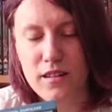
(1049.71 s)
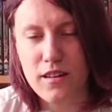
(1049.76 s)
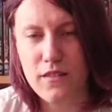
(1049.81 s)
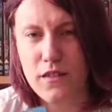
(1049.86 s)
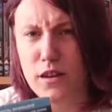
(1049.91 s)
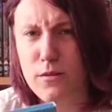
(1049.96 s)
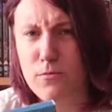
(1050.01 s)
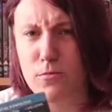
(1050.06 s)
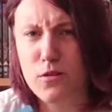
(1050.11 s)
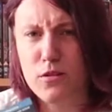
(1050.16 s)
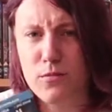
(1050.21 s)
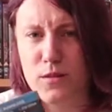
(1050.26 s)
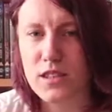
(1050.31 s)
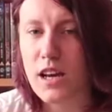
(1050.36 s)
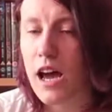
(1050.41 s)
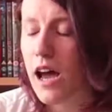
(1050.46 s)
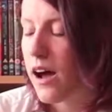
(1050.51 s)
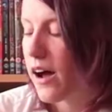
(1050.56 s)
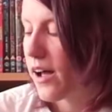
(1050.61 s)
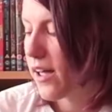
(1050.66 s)
I've heard rumours.
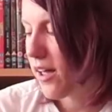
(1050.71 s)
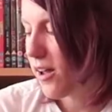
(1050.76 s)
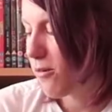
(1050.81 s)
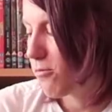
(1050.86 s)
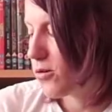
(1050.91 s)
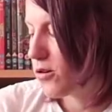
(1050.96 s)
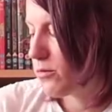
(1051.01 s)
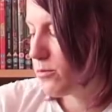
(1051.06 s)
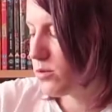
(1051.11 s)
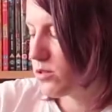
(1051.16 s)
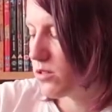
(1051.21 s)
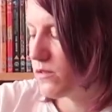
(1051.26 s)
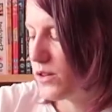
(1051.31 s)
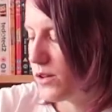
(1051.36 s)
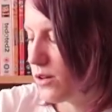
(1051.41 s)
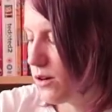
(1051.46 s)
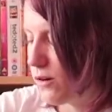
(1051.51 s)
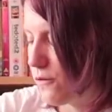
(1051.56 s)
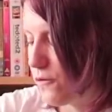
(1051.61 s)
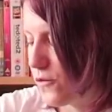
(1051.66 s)
I hear rumours of
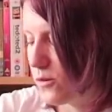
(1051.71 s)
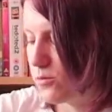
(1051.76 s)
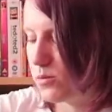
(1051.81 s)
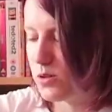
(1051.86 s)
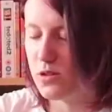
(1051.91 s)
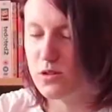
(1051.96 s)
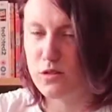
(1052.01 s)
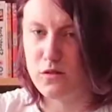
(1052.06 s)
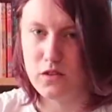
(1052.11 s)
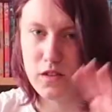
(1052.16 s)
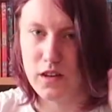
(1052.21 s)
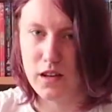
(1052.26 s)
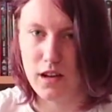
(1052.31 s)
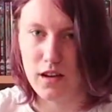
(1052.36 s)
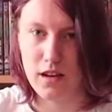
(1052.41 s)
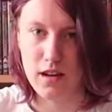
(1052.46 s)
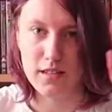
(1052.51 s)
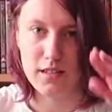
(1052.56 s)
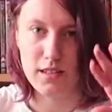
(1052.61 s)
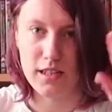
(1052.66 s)
a lot of films because obviously I
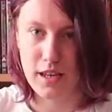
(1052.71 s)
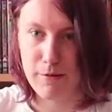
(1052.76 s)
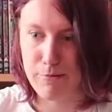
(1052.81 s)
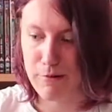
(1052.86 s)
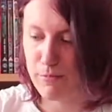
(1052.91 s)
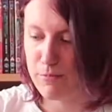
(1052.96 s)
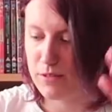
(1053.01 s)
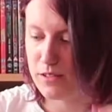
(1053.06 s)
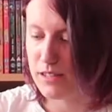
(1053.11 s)
like to keep up